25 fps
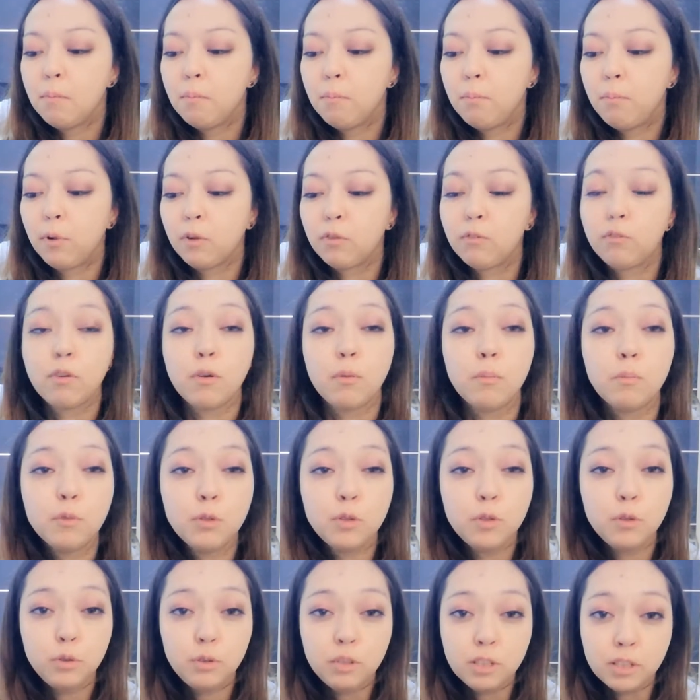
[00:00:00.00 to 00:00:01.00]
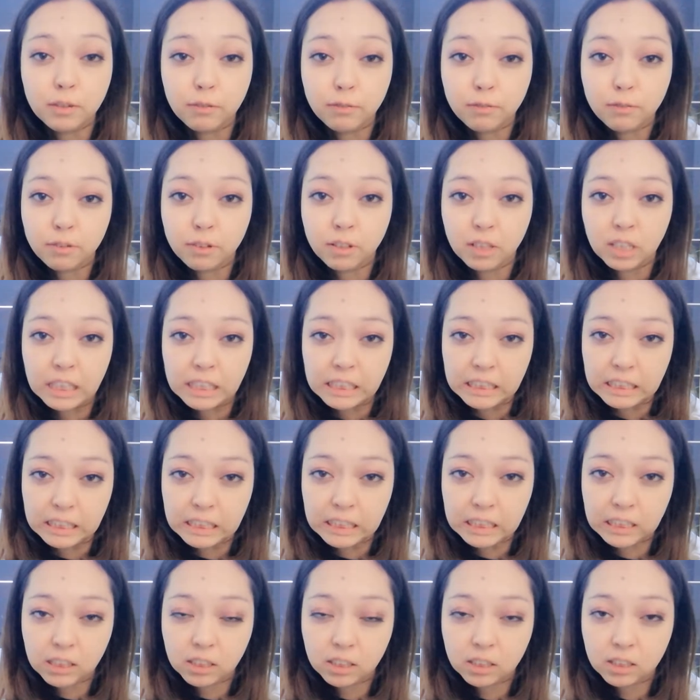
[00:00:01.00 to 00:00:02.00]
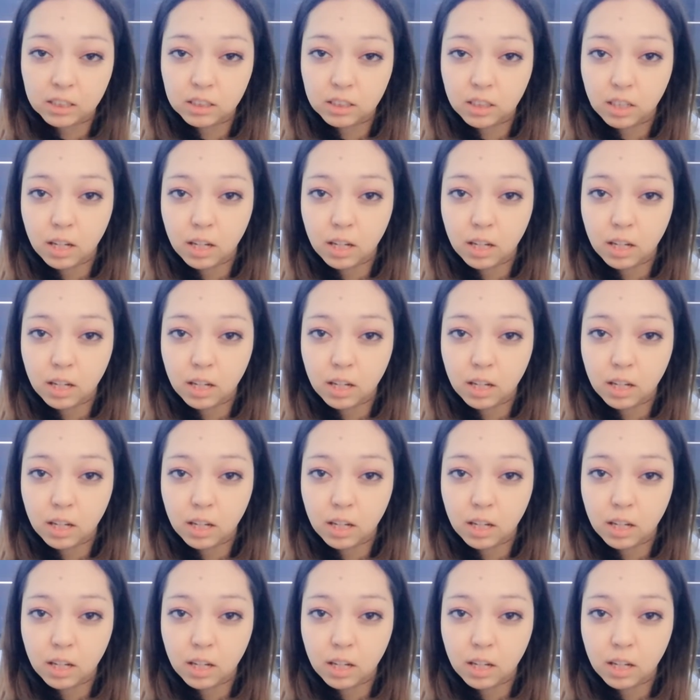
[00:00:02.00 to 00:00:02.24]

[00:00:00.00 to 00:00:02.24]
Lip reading: but from 2 different,